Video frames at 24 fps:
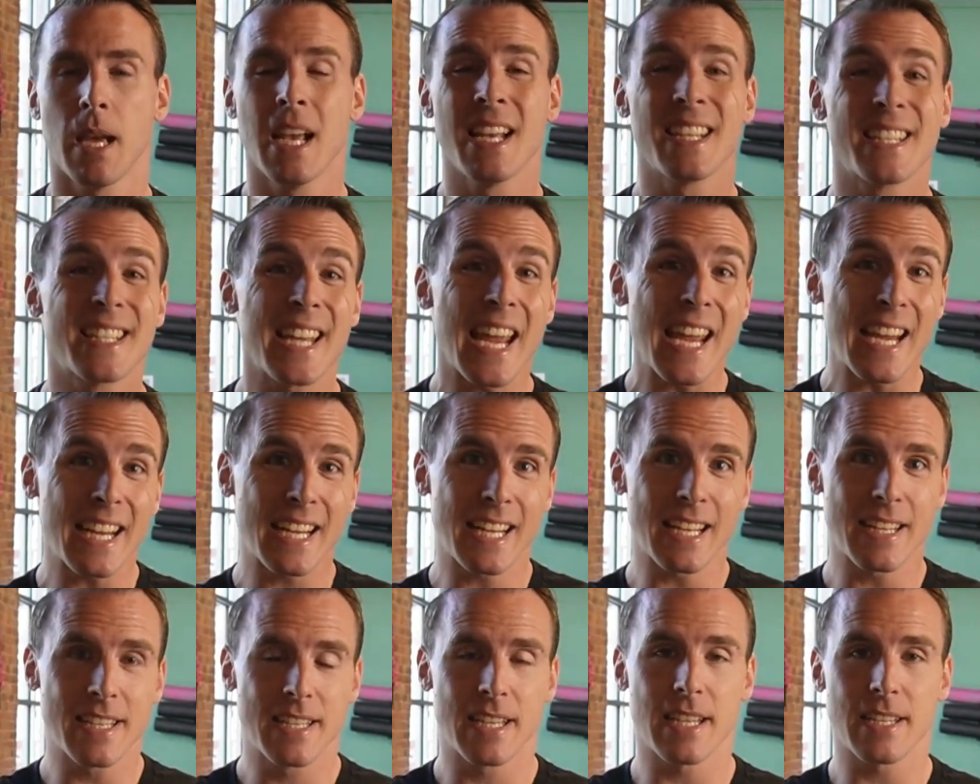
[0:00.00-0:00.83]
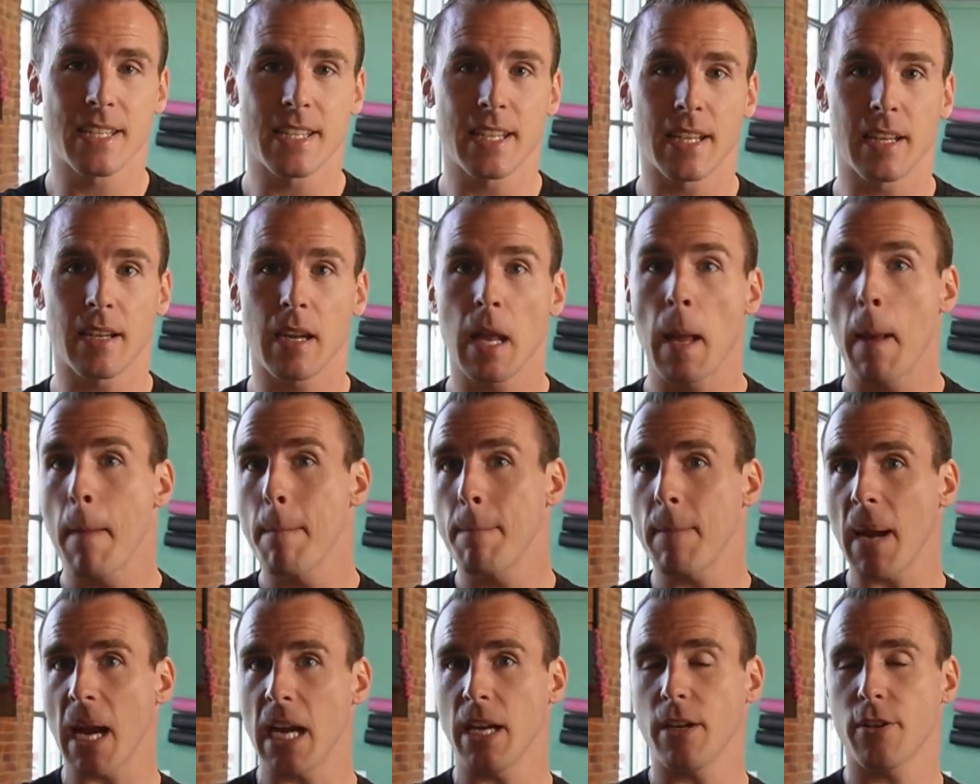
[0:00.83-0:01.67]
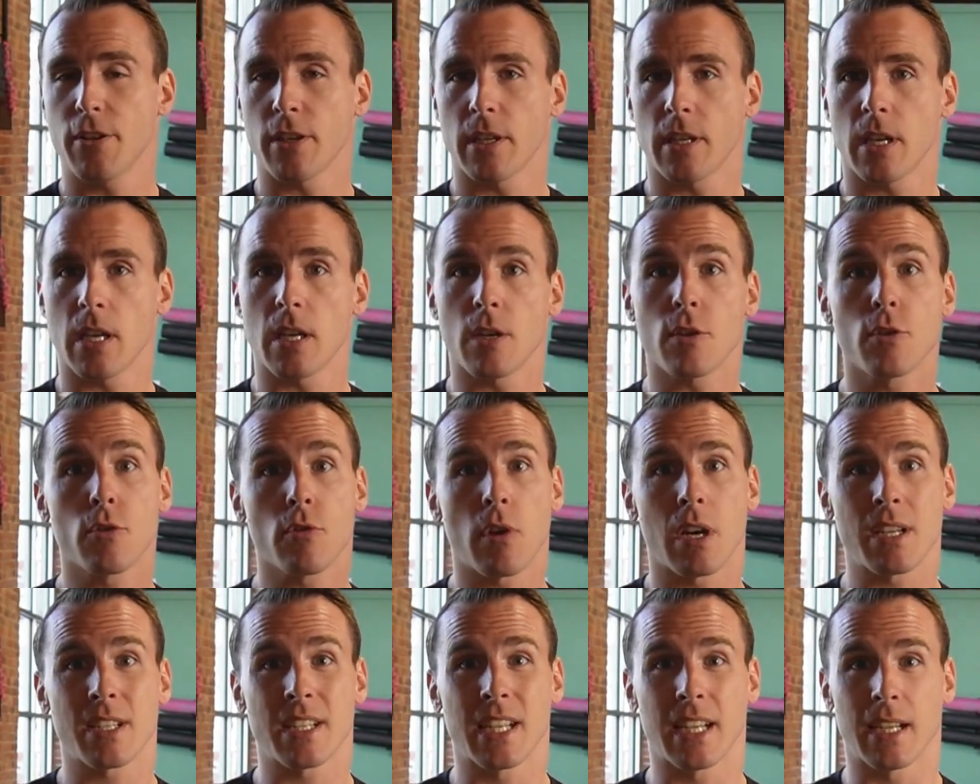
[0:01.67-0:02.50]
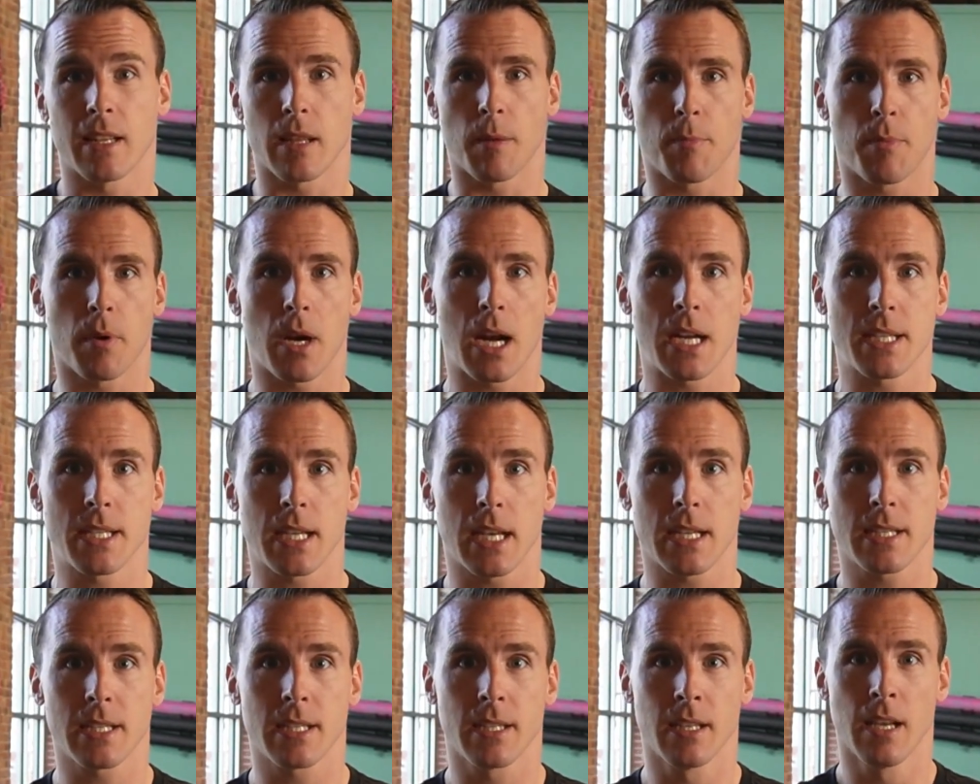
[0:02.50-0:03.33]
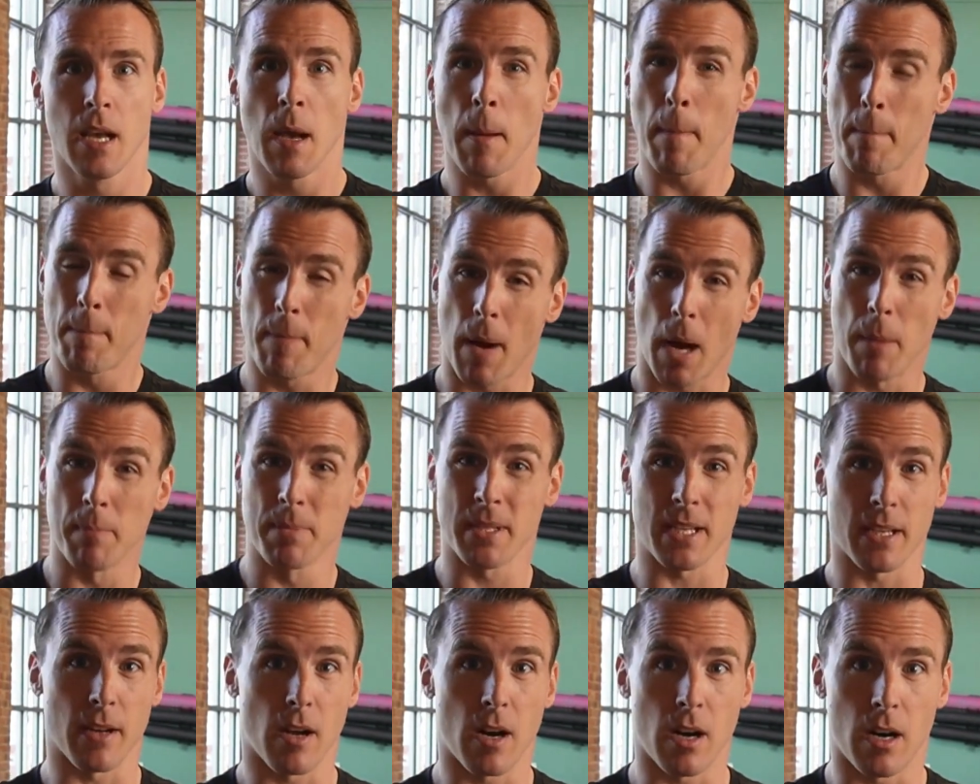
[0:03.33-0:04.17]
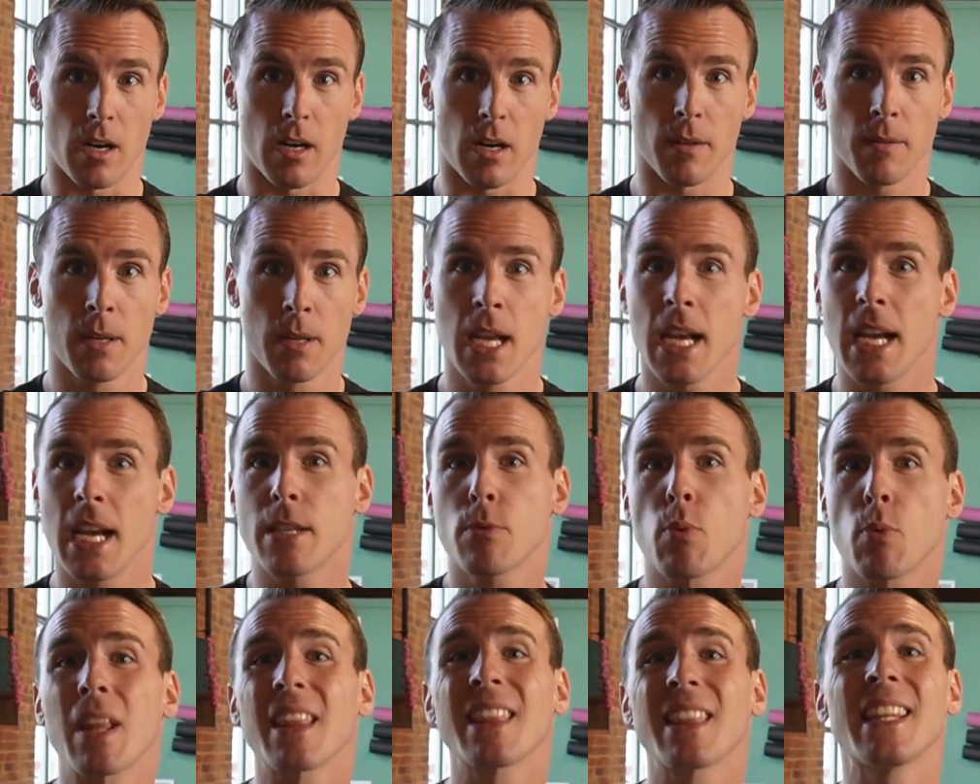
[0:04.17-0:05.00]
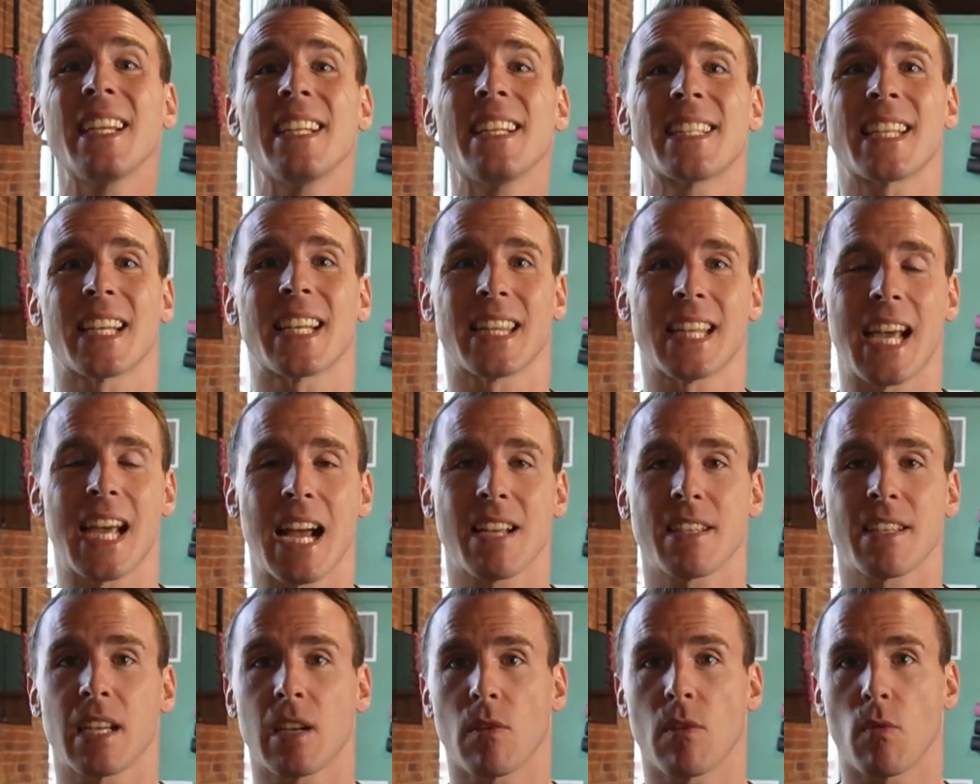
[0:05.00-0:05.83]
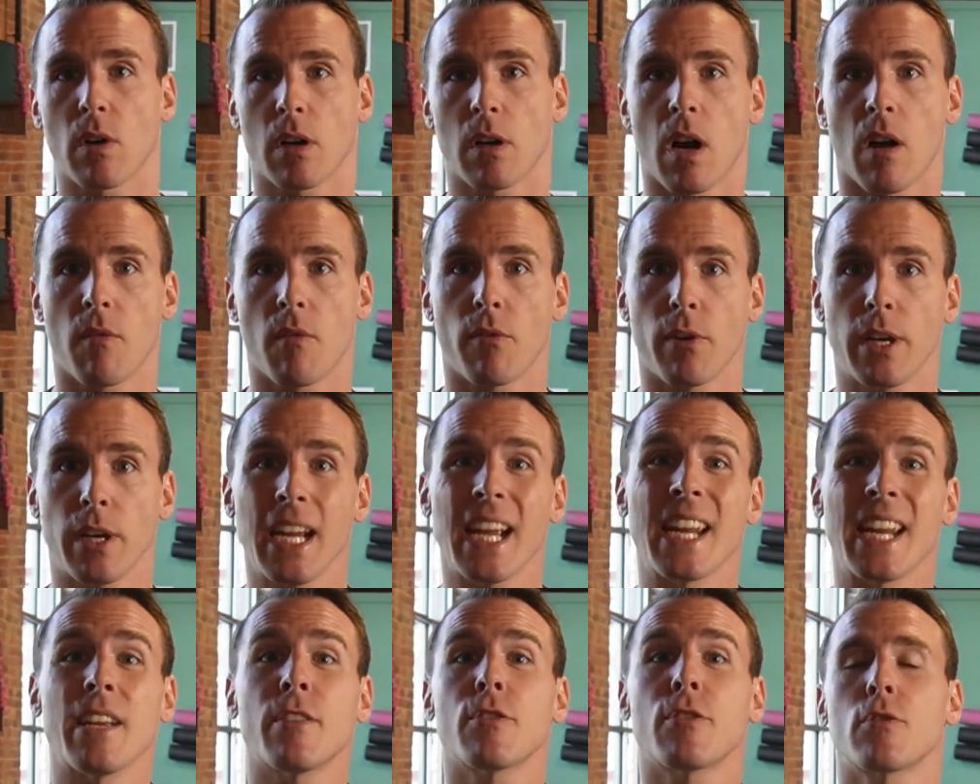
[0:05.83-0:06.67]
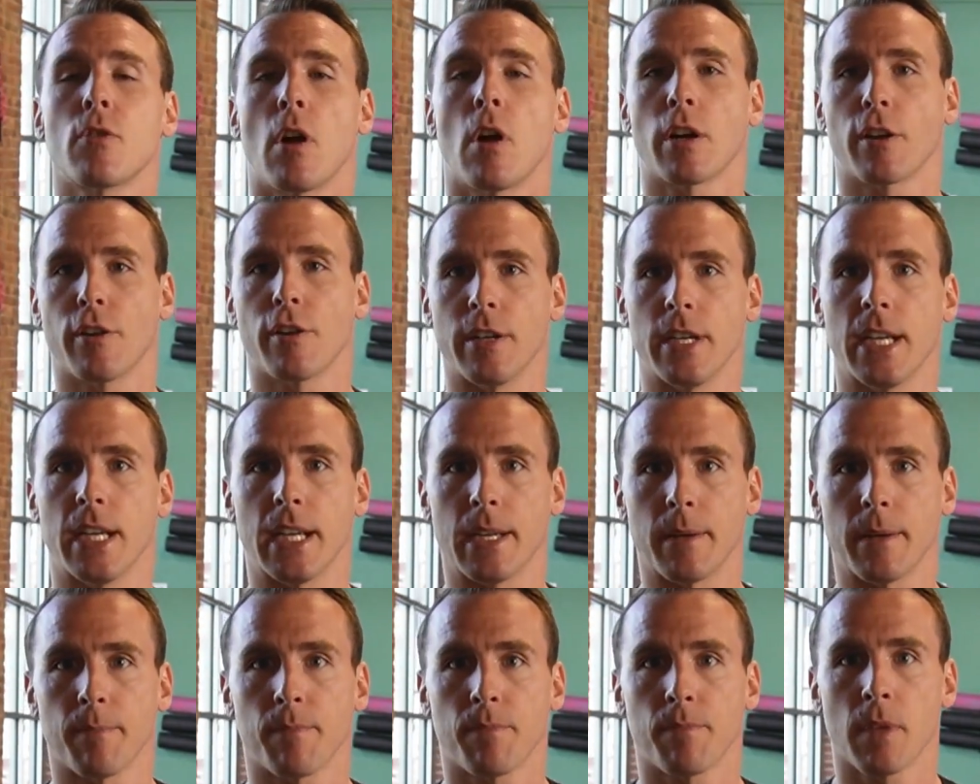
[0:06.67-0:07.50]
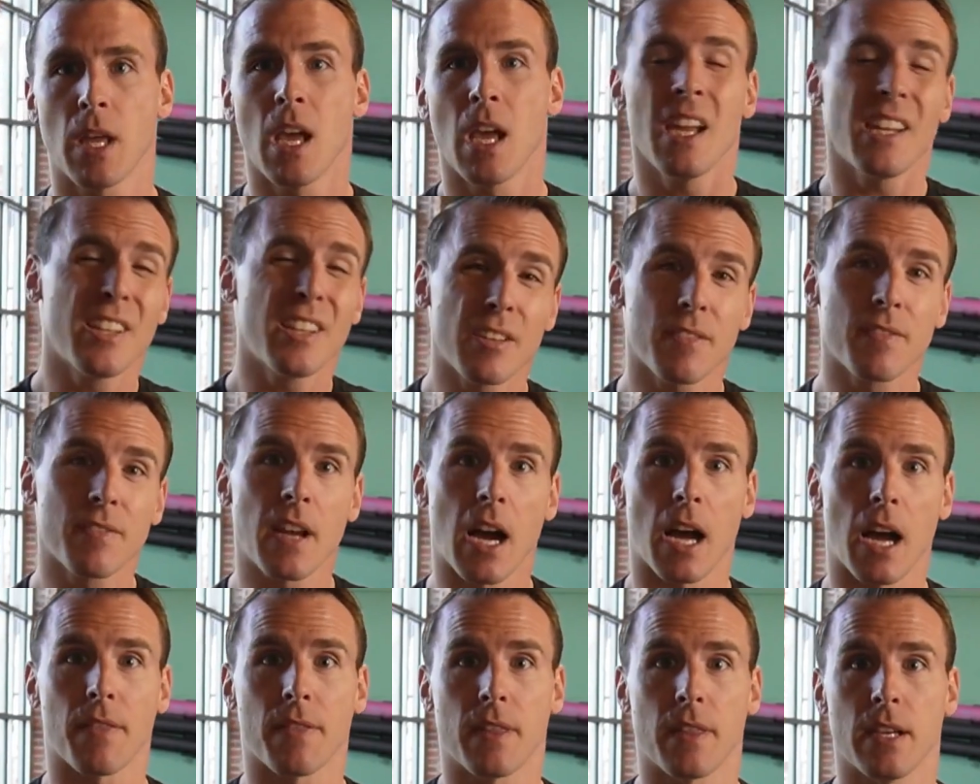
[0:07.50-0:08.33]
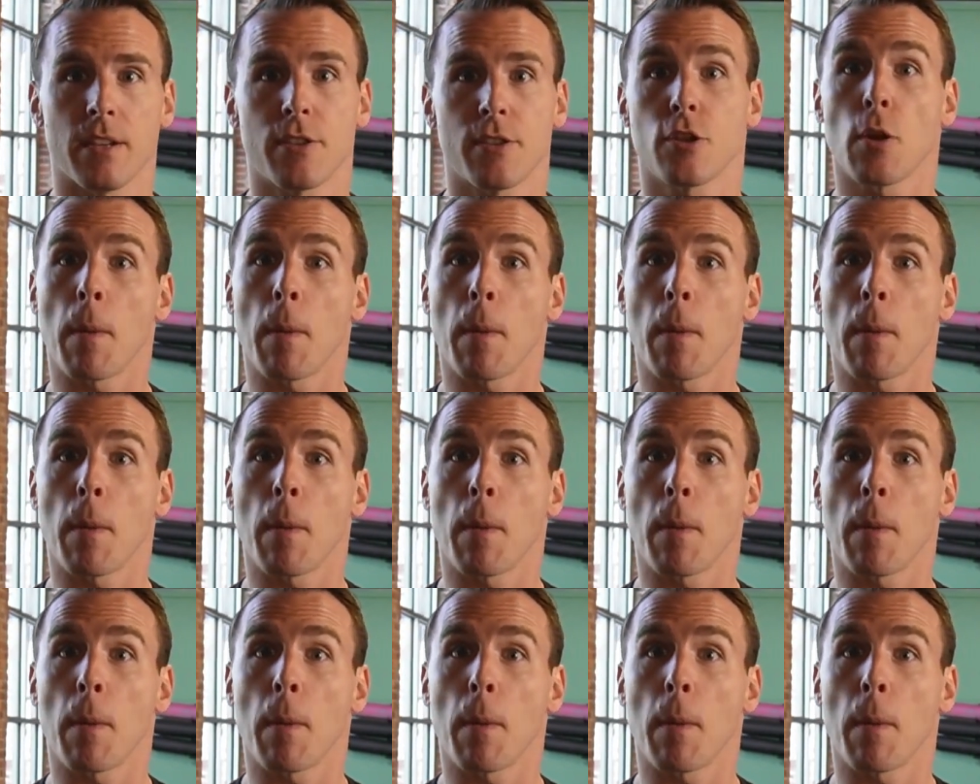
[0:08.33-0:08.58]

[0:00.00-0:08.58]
Staying consistent, patient, and trusting in the process, bumps and all, is what leads to lasting recovery and a stronger knee. You've got this.